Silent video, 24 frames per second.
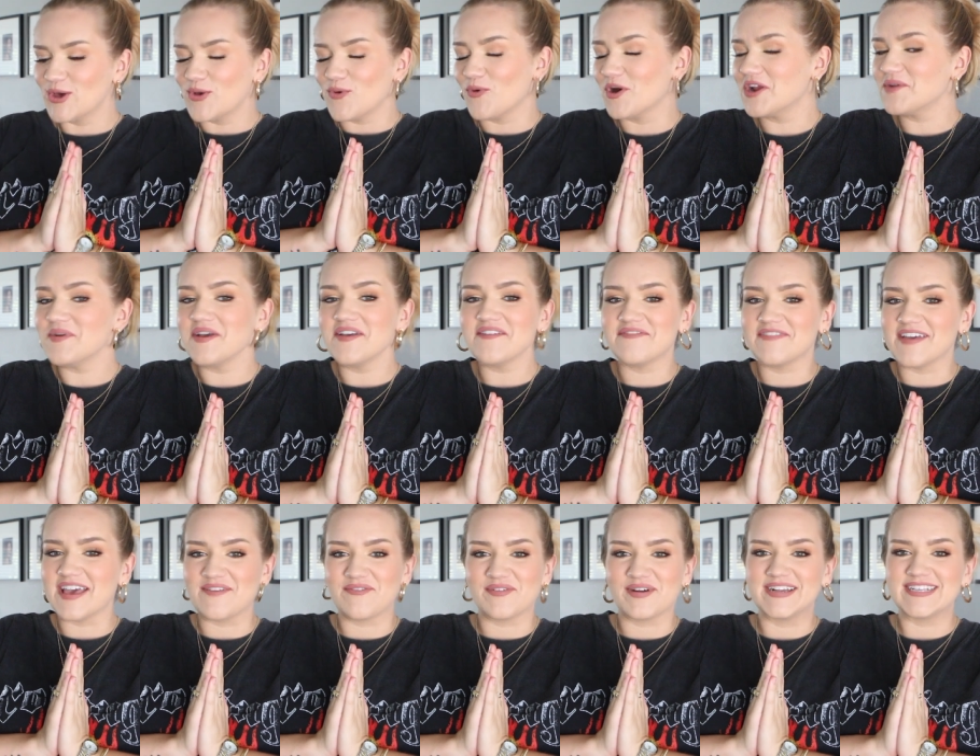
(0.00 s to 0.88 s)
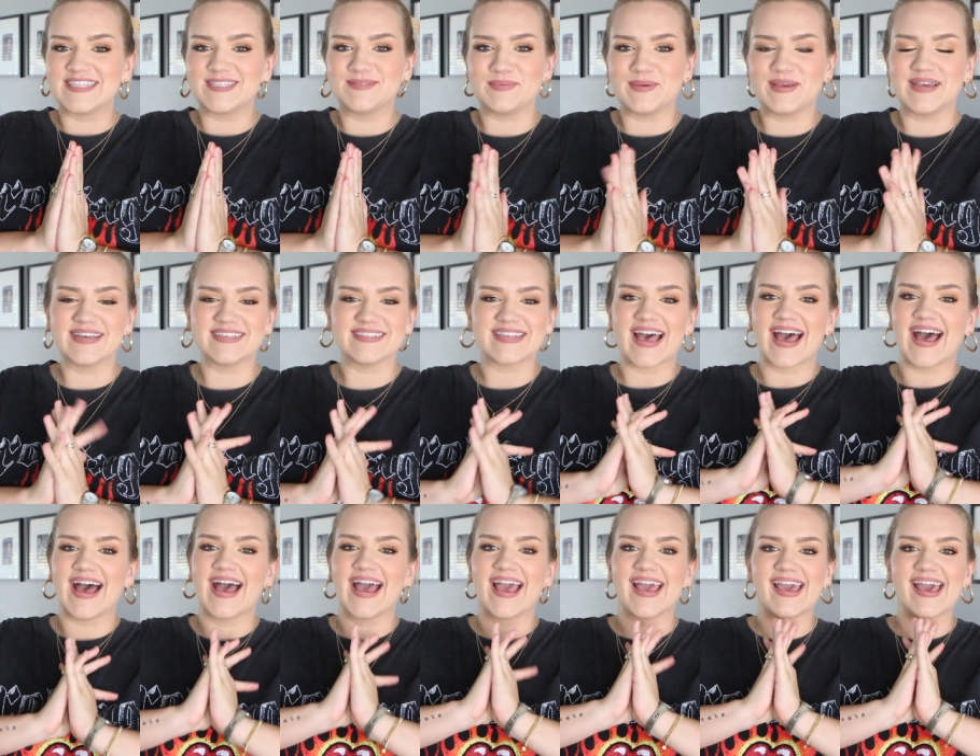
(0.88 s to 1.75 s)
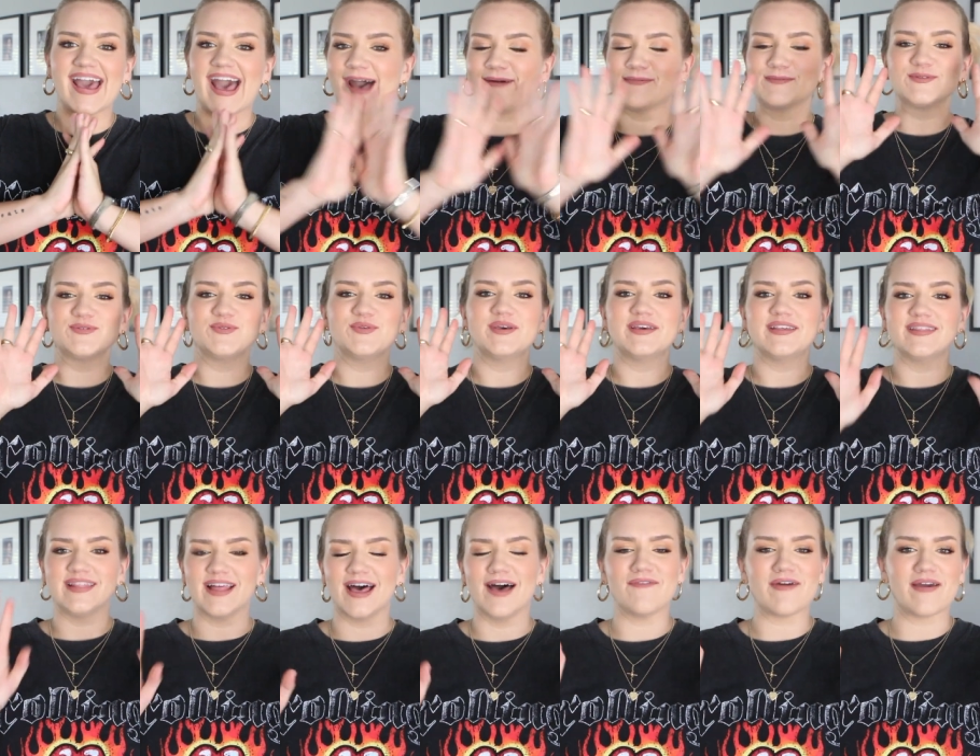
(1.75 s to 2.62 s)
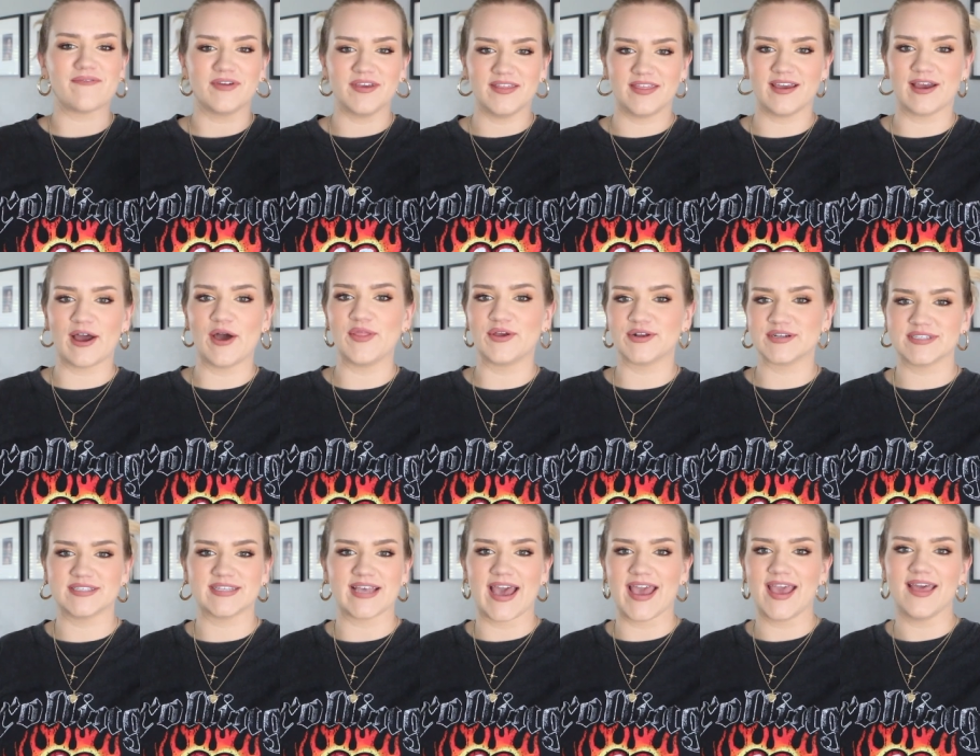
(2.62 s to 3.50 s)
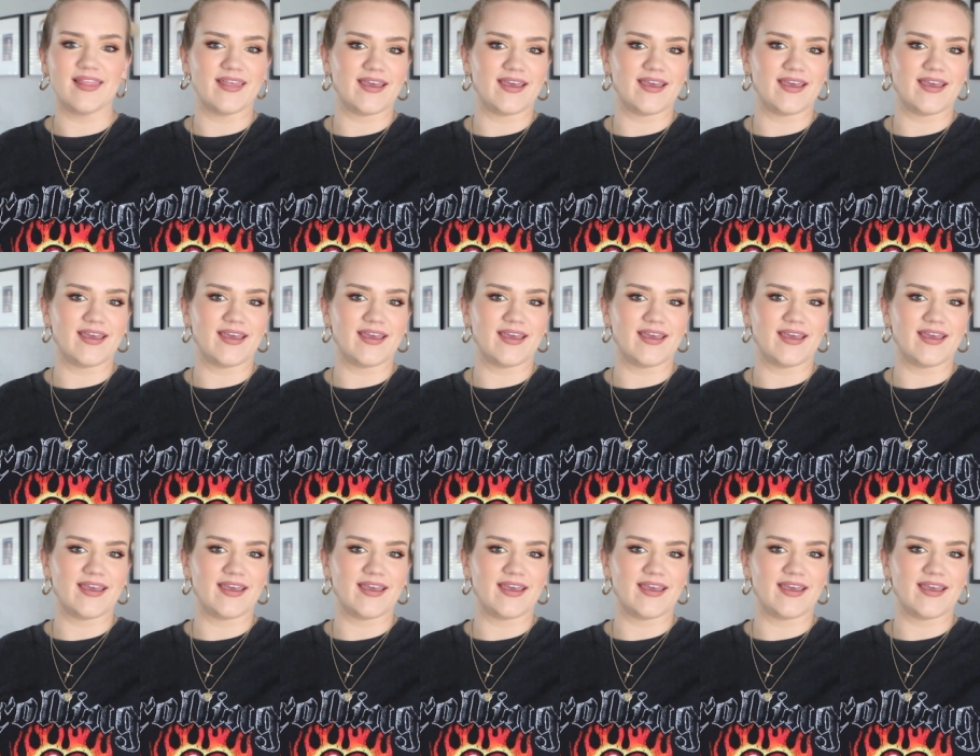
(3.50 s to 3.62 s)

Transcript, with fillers: one of my favorites because I absolutely love everything on their site.